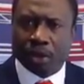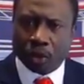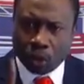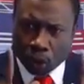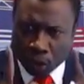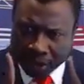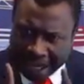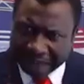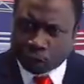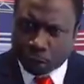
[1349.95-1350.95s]
you don't
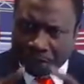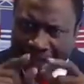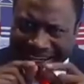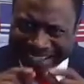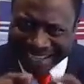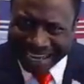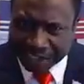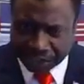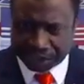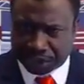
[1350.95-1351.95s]
have to pay
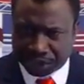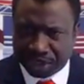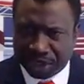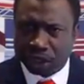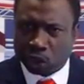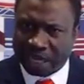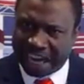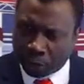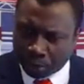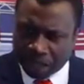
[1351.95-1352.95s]
taxes to La
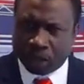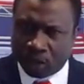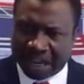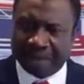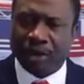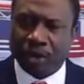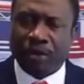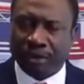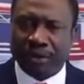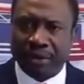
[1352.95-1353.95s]
République du
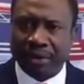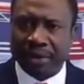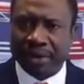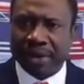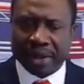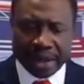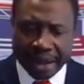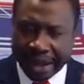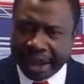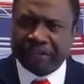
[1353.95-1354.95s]
Cameroon.
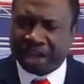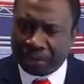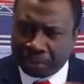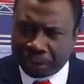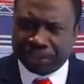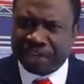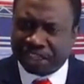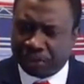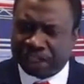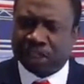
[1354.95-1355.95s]
Every
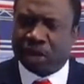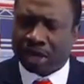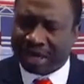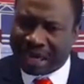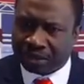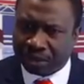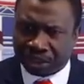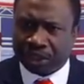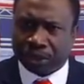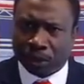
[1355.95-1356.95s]
business person on ground
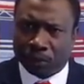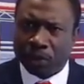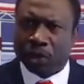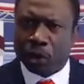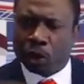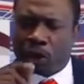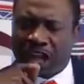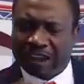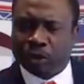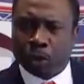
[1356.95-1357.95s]
zero, you don't
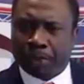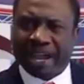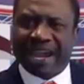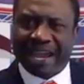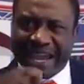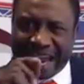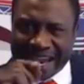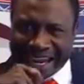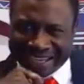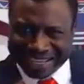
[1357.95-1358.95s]
have to pay
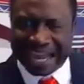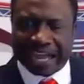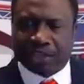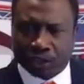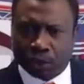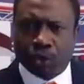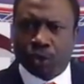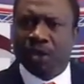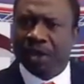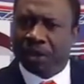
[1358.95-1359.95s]
any tax
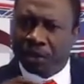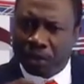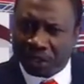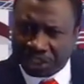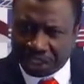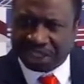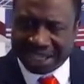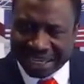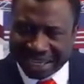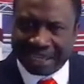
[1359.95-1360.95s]
to your
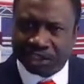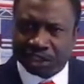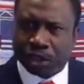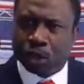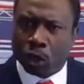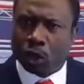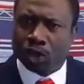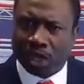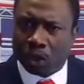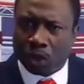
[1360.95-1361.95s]
city council or
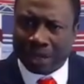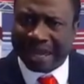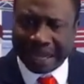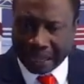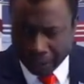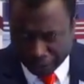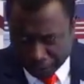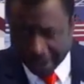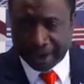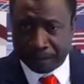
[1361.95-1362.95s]
your local
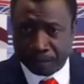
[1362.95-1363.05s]
government.